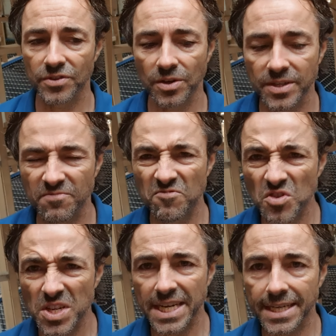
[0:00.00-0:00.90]
So it's
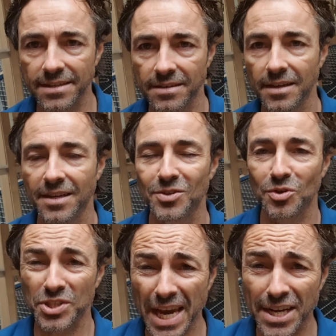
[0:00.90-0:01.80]
fully in sort
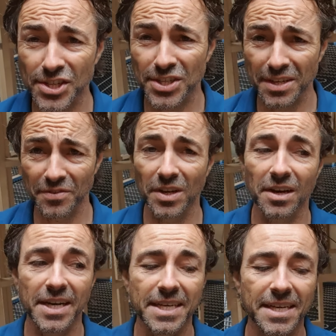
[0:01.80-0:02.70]
of tension, if you
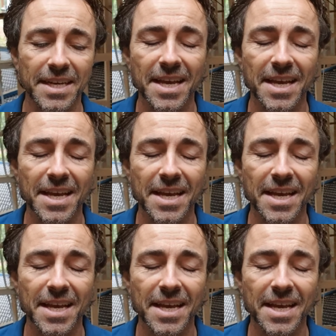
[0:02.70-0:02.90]
like.